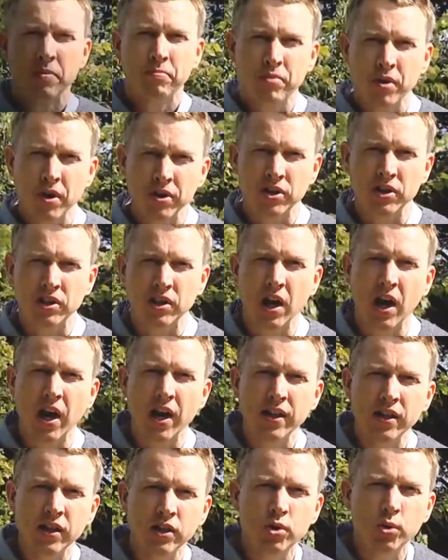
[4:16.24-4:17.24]
Prices lie
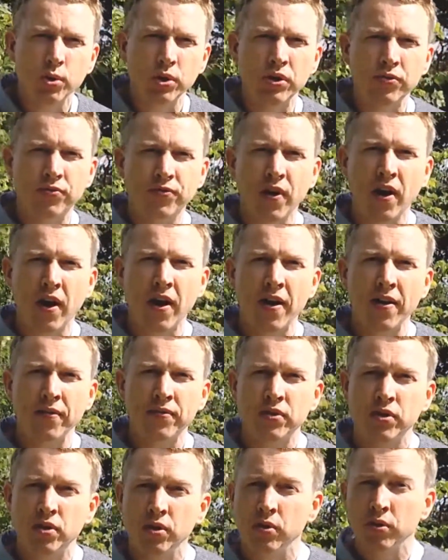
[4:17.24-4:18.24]
in the £25,000
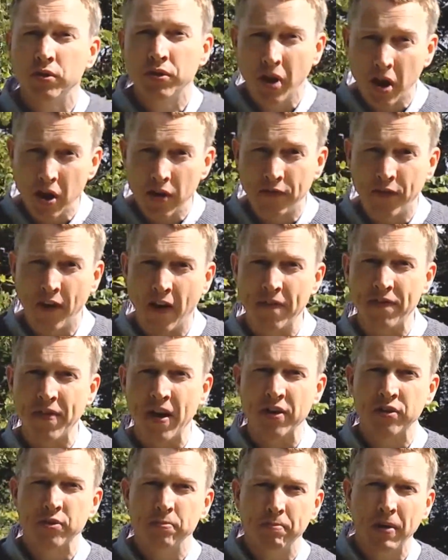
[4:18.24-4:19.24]
to
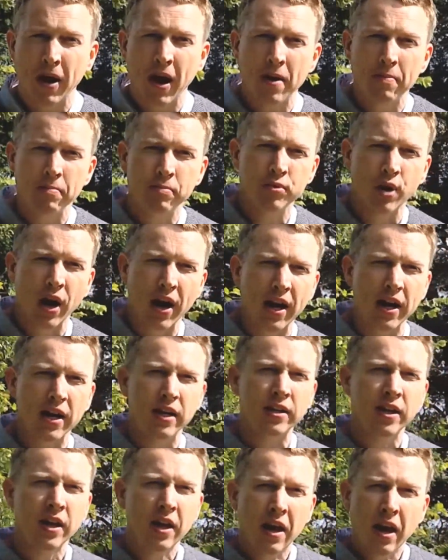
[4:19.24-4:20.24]
£35,000
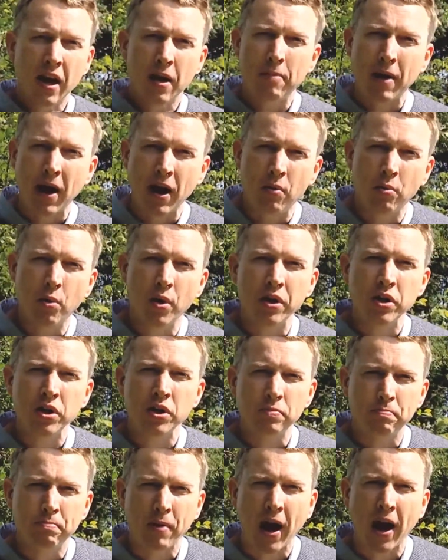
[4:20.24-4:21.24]
bracket, about what
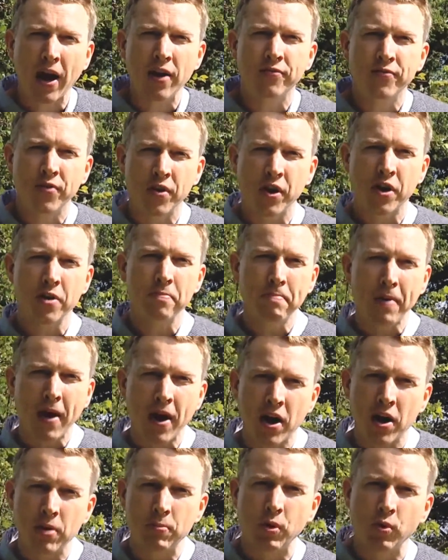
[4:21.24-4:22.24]
you'd pay for
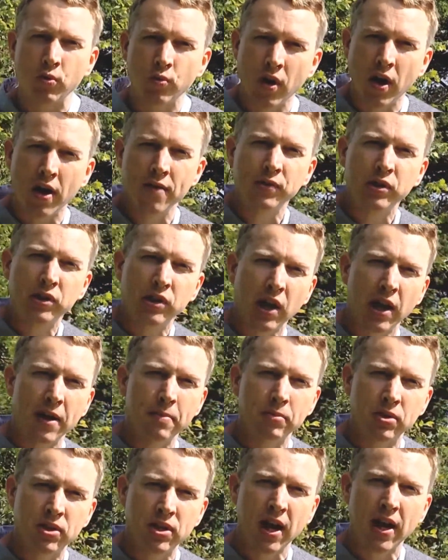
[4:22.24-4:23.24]
comparable rivals like
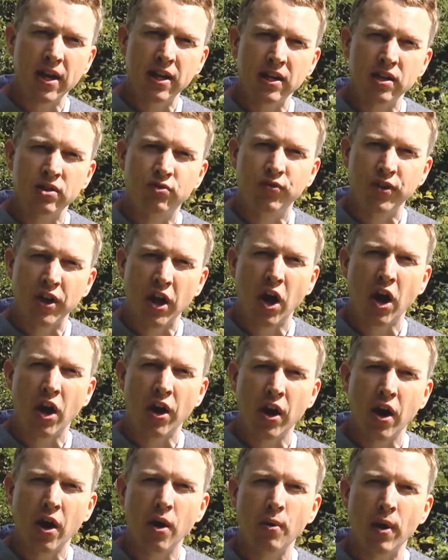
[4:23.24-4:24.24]
Mercedes
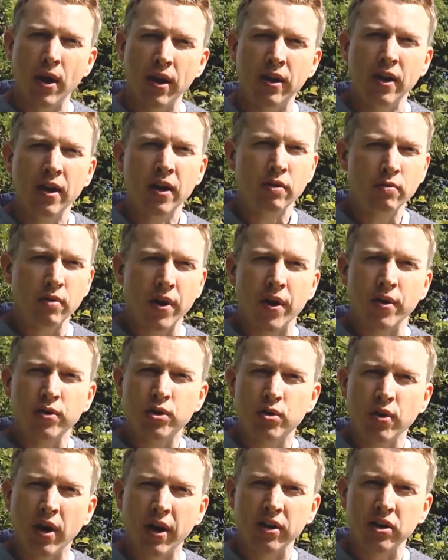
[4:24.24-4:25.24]
Viano and Renault's
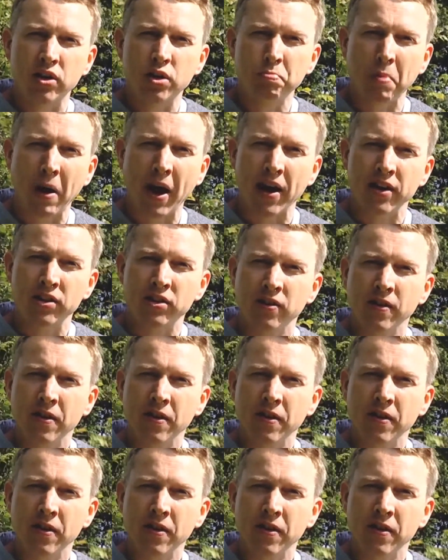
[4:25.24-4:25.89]
Grand Espace,